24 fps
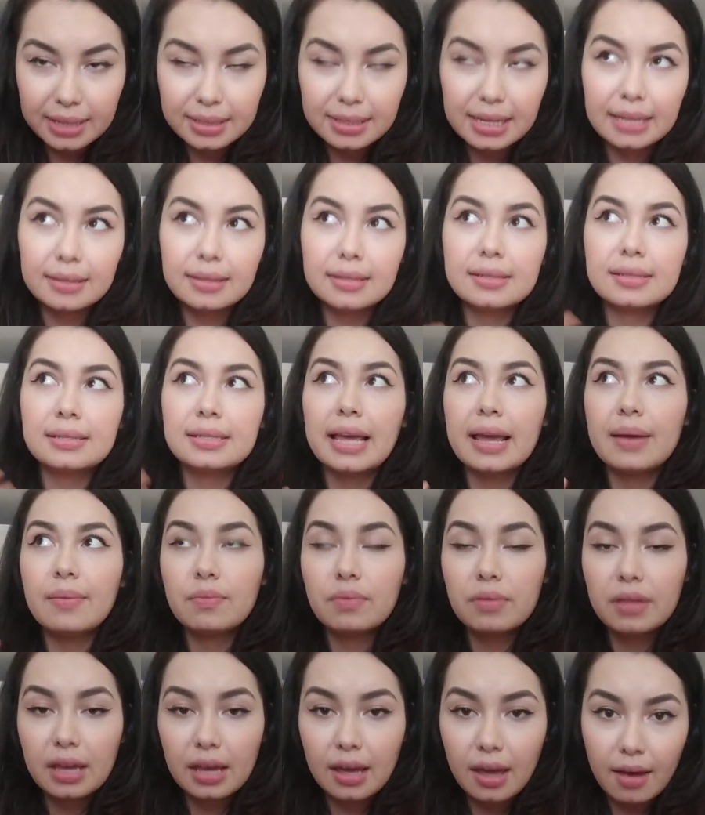It's like the same
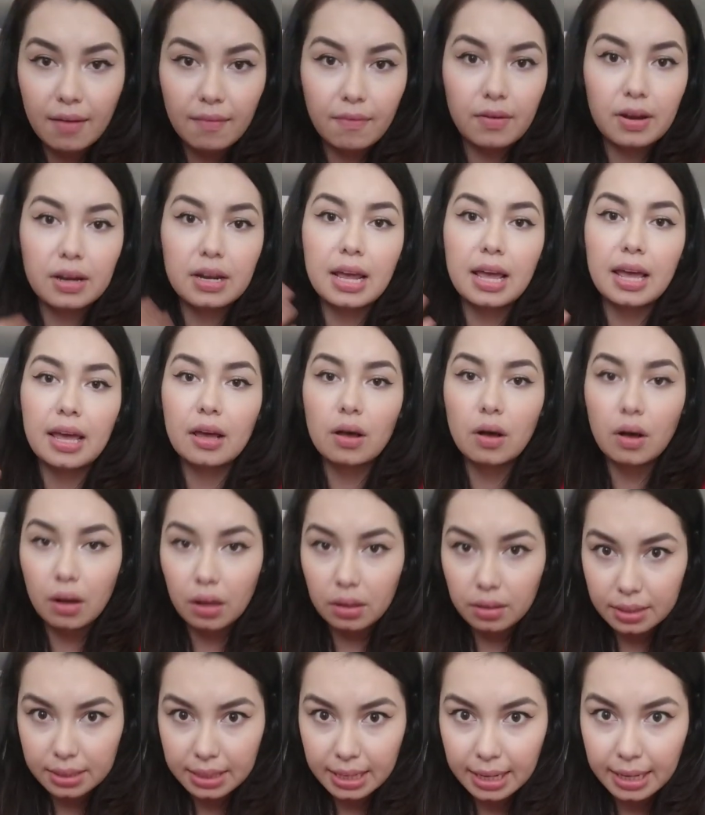thing every day,
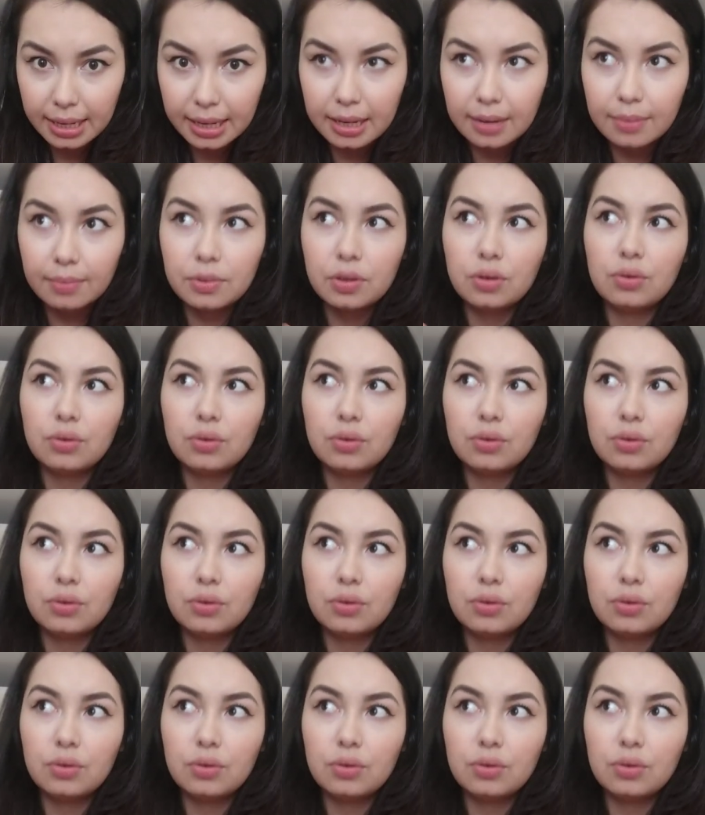all the time.